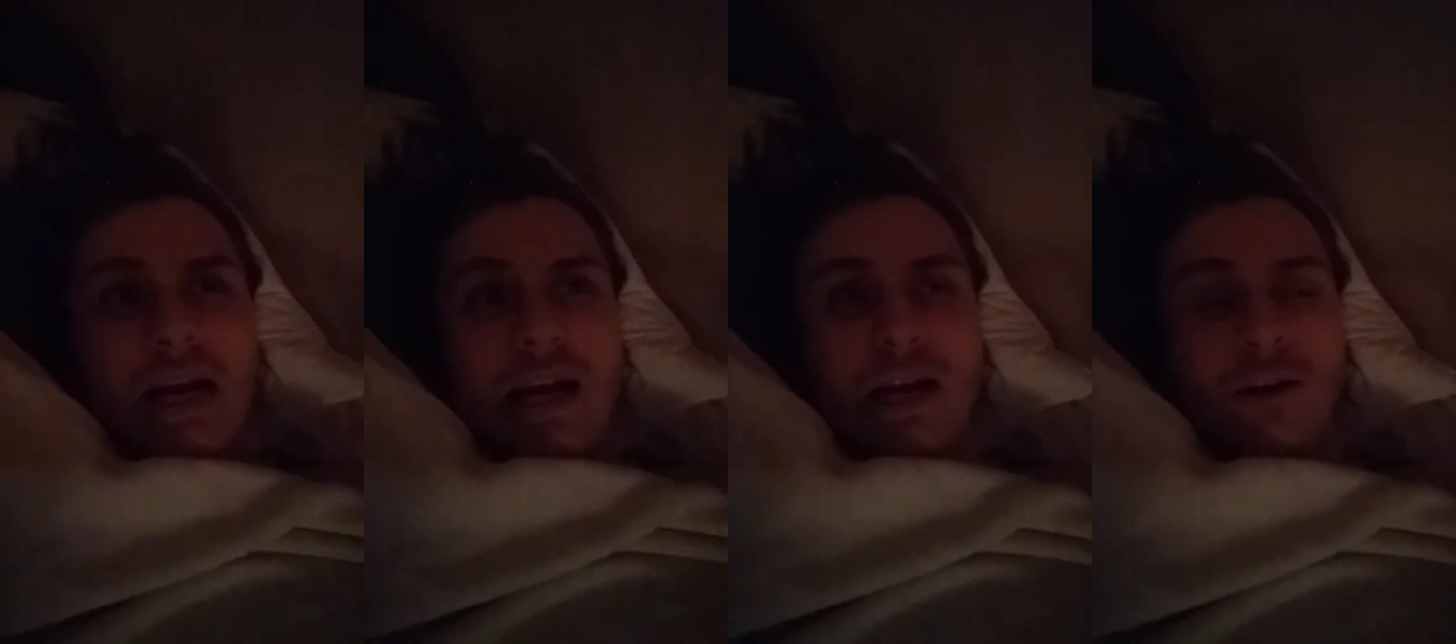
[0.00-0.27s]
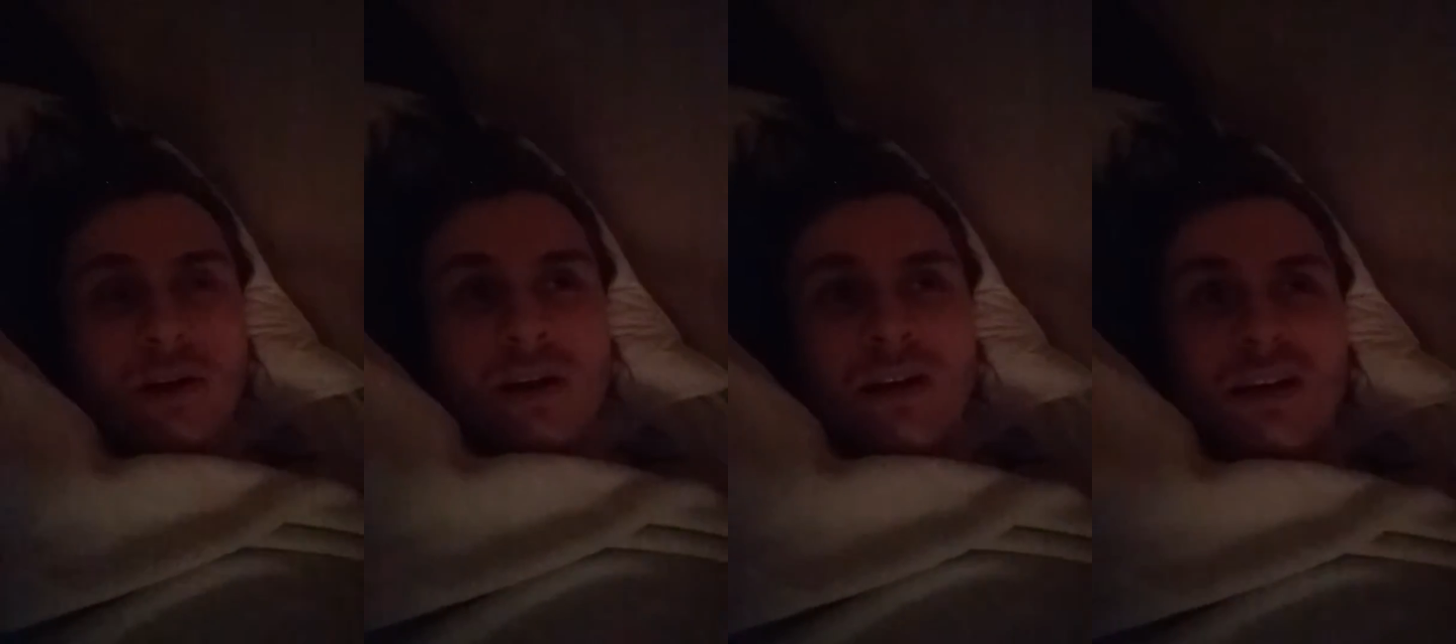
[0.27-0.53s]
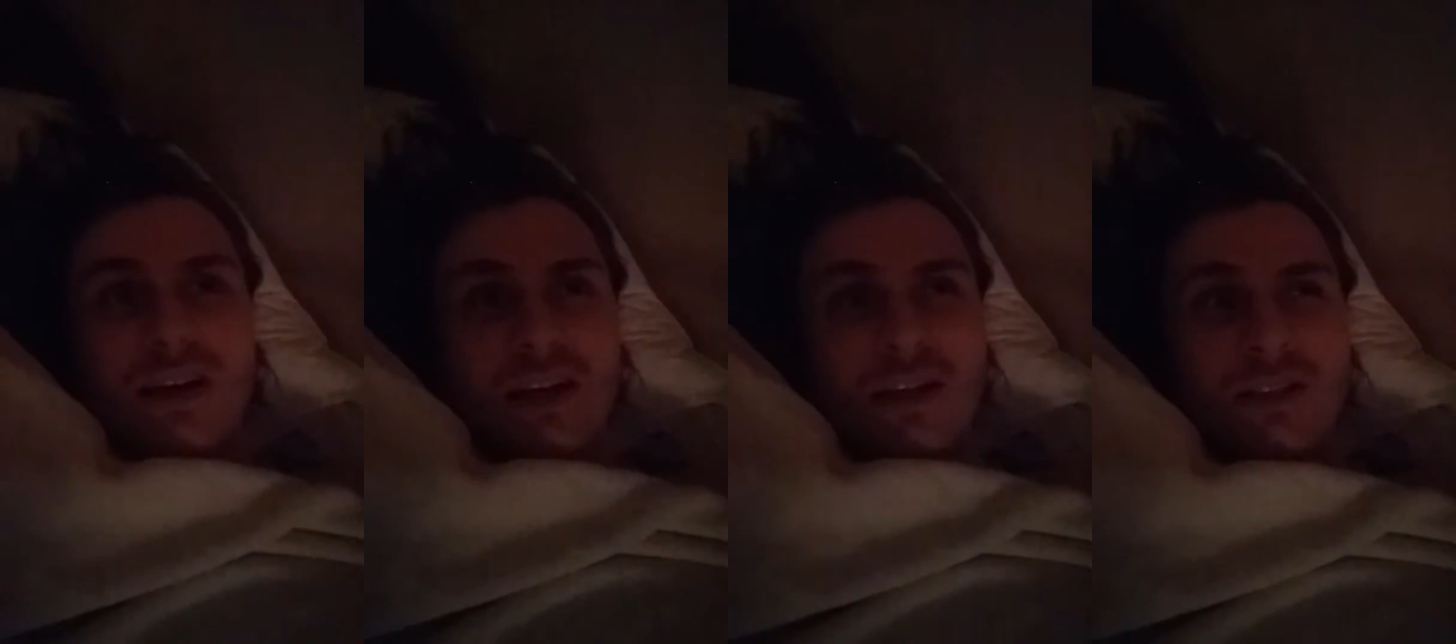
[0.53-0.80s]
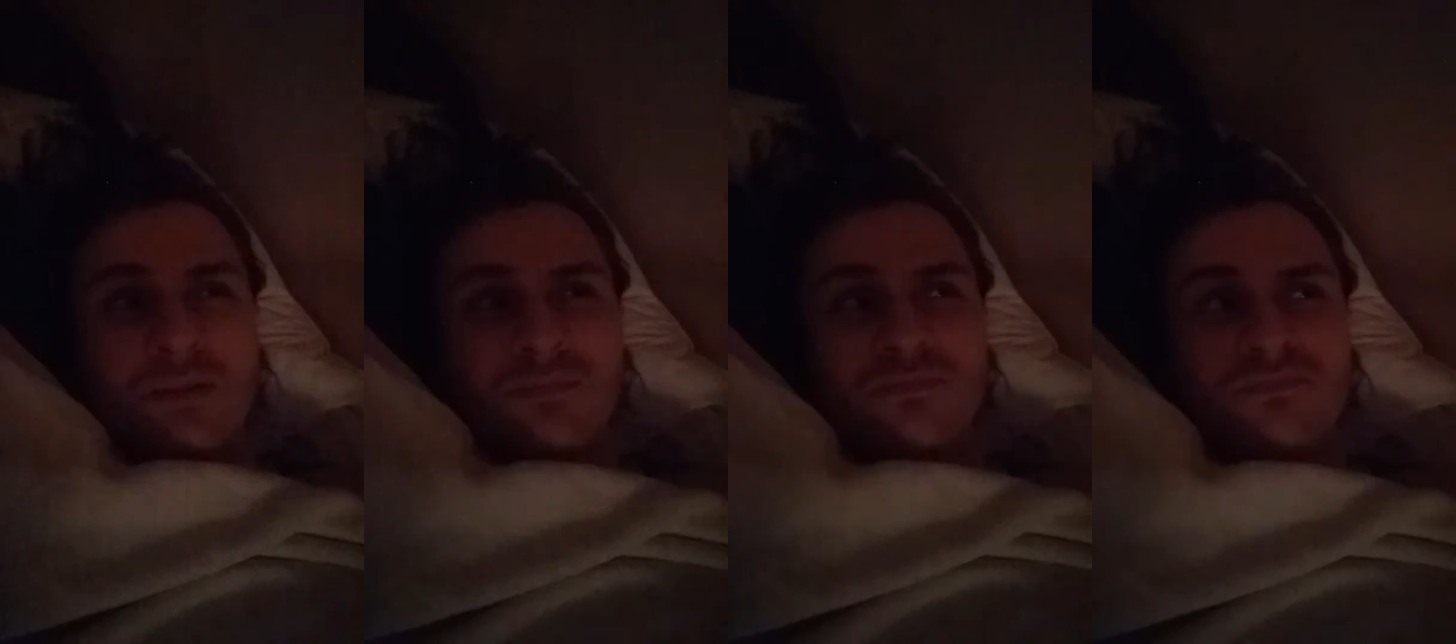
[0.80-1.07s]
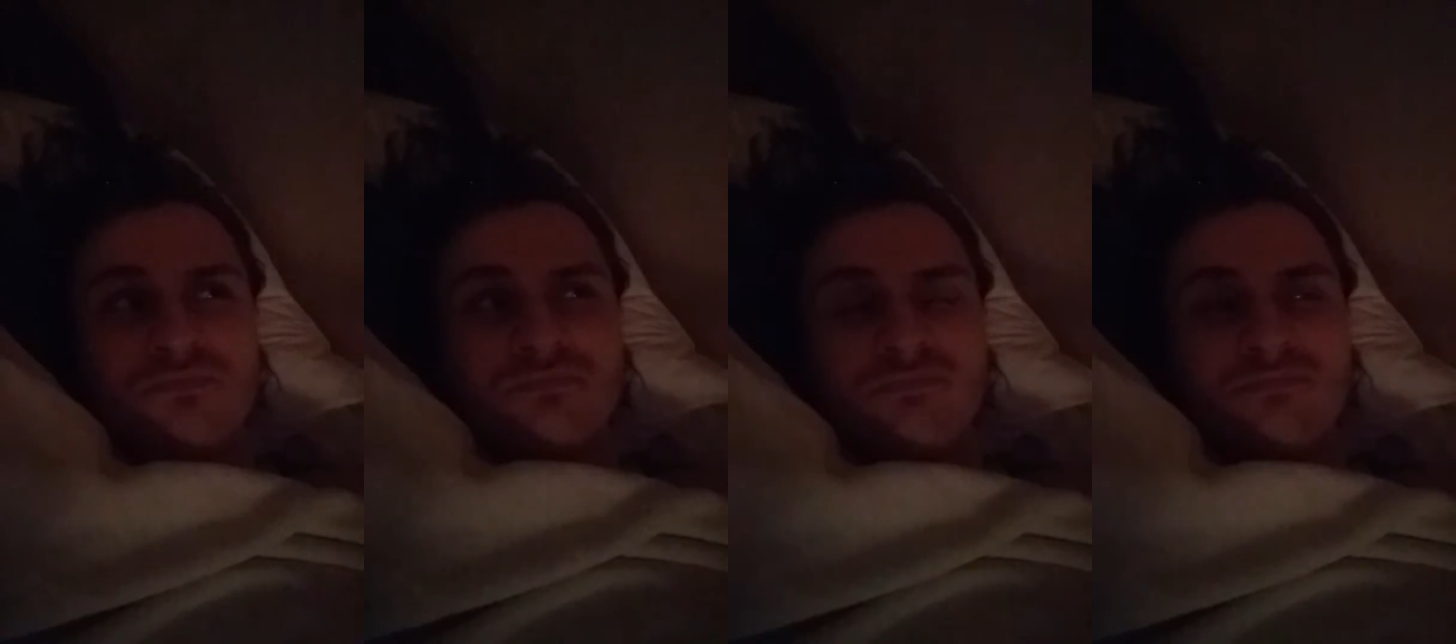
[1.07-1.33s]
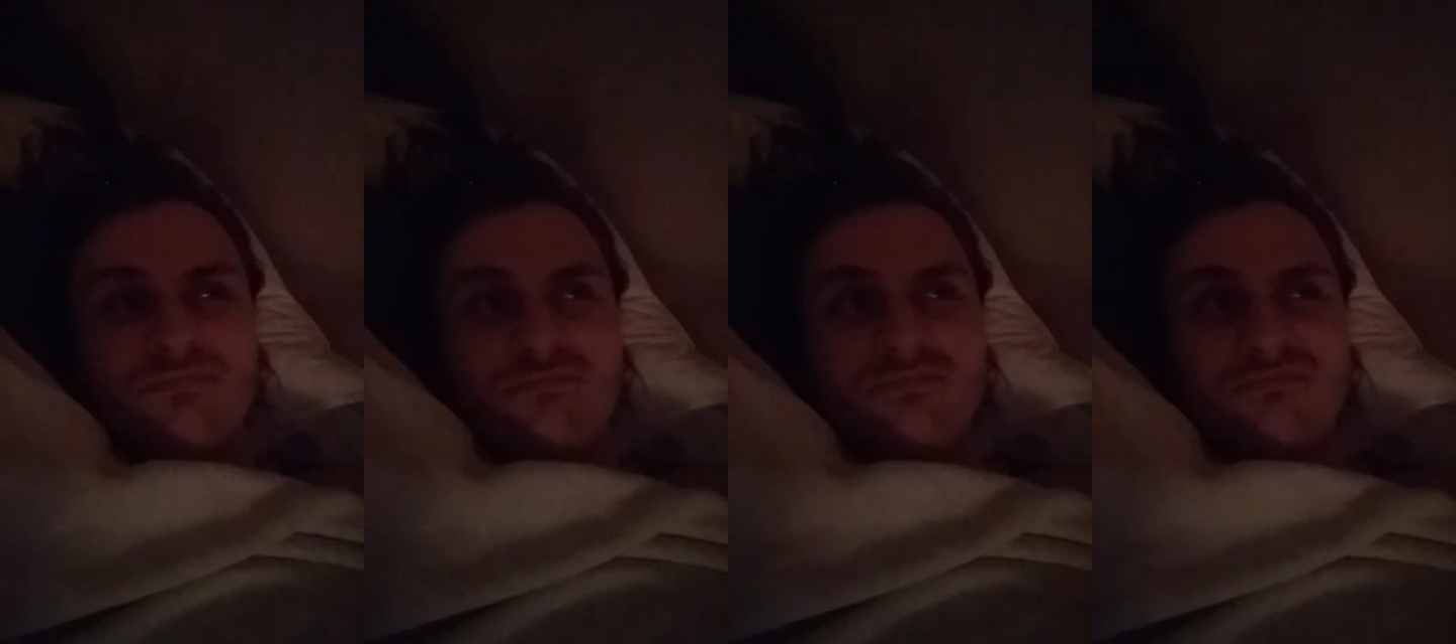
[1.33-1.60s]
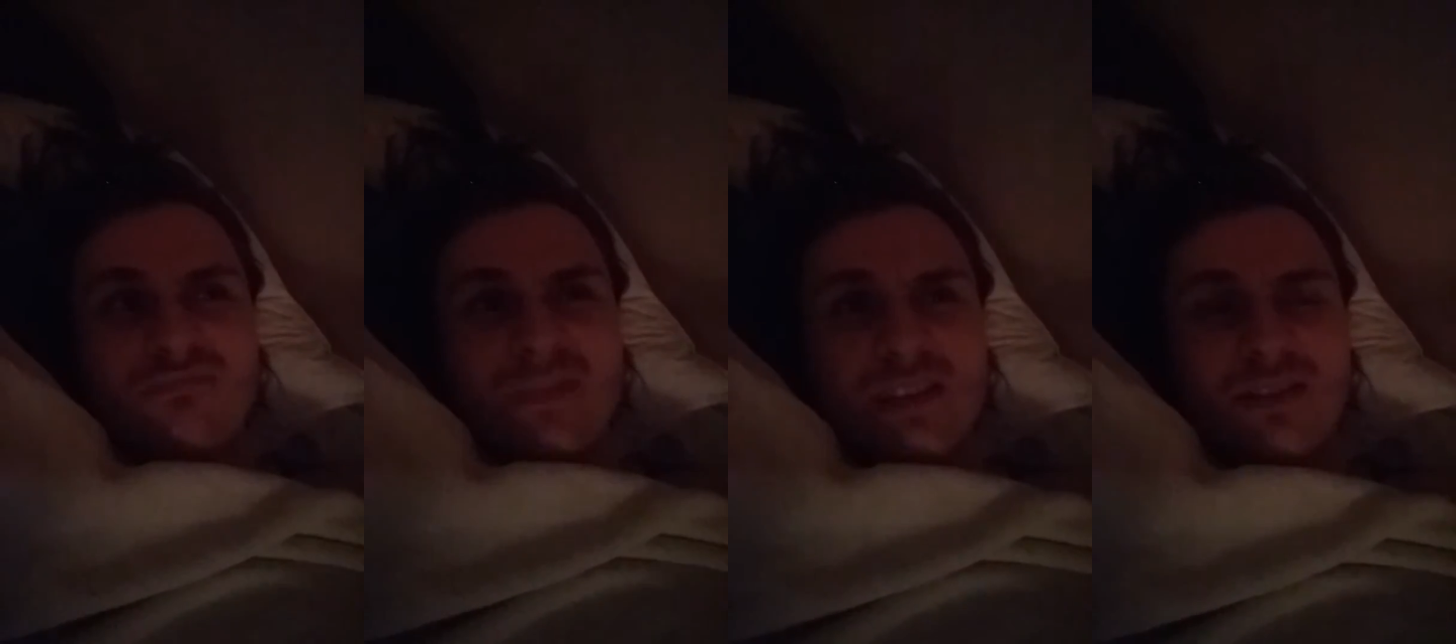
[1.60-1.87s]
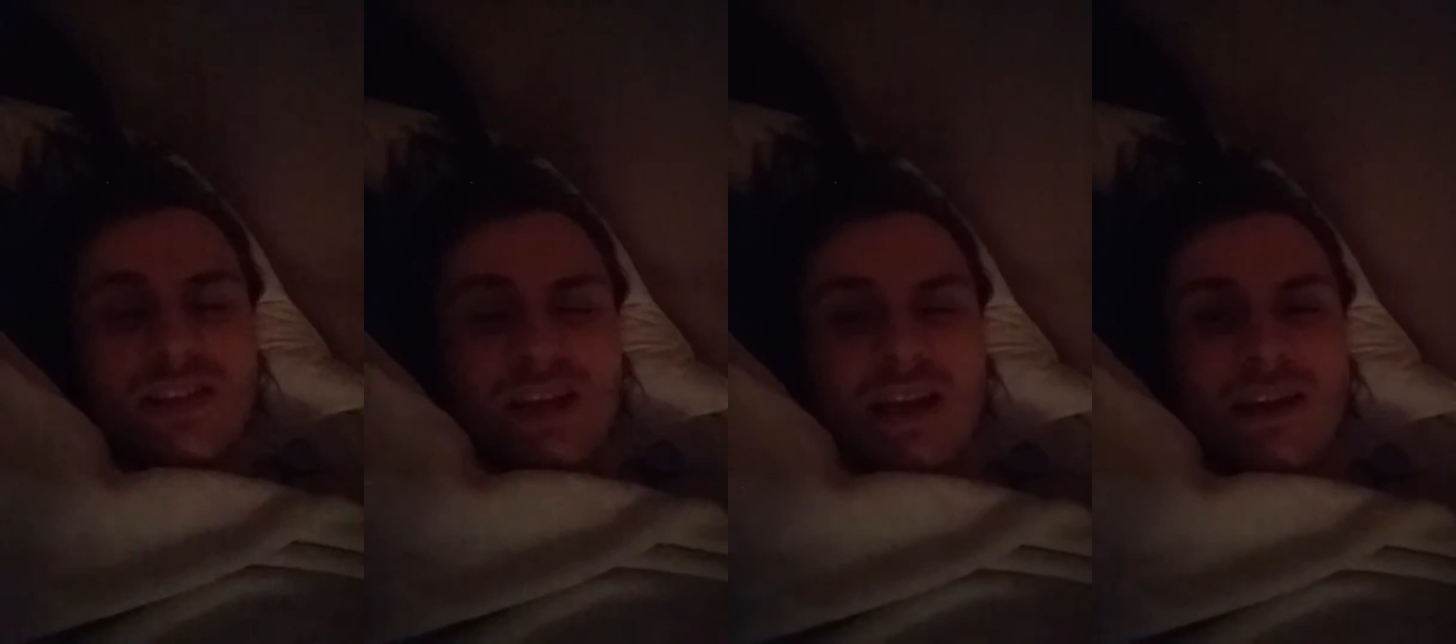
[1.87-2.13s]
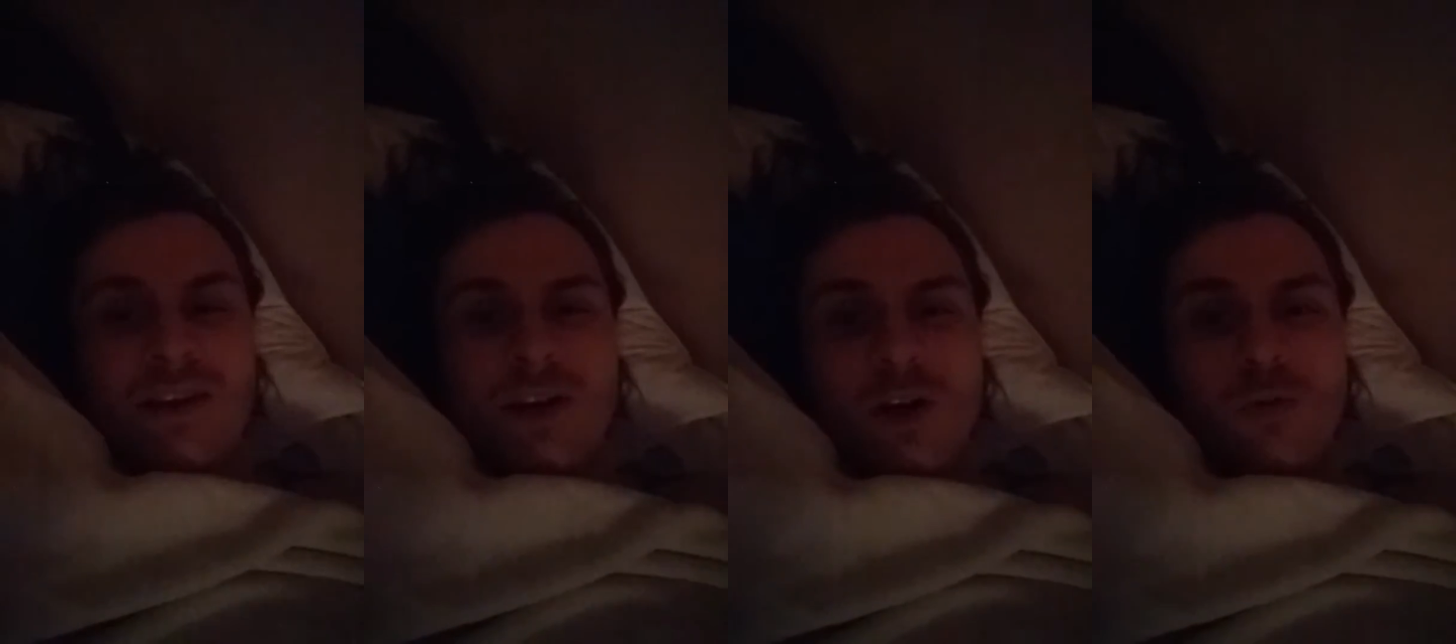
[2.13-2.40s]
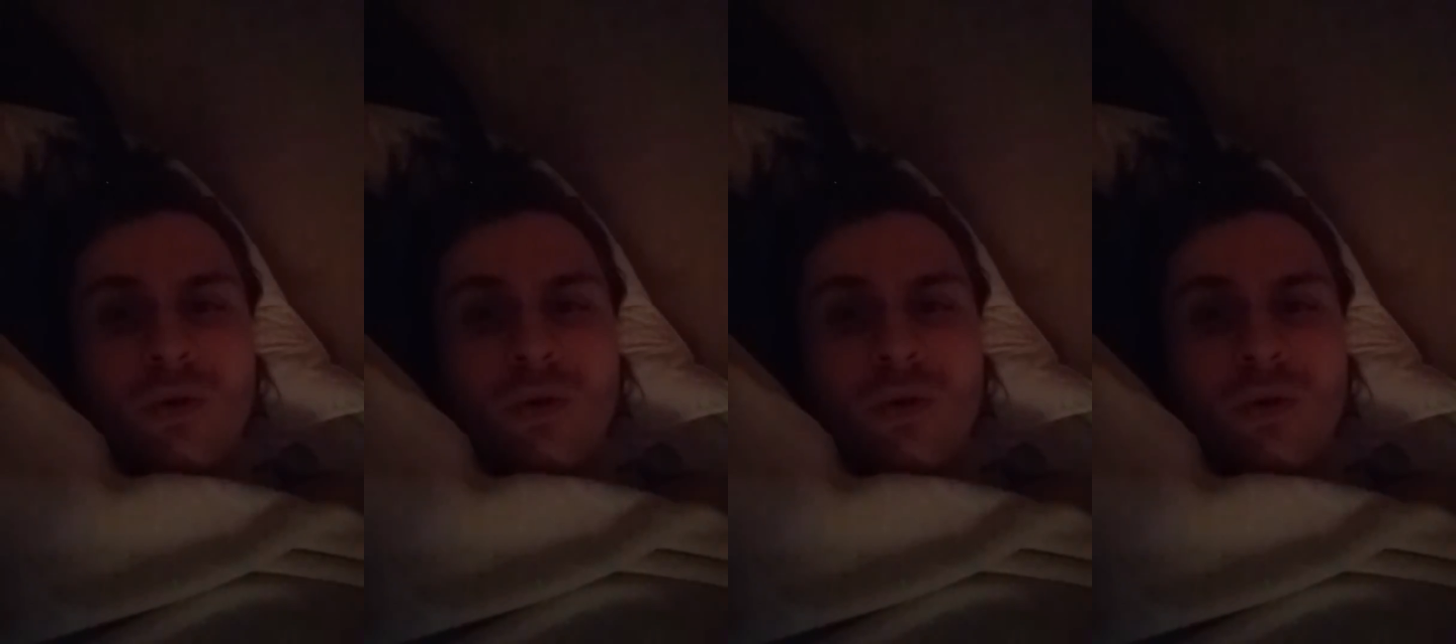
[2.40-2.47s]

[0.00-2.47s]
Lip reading: Eric, I'll say, hey,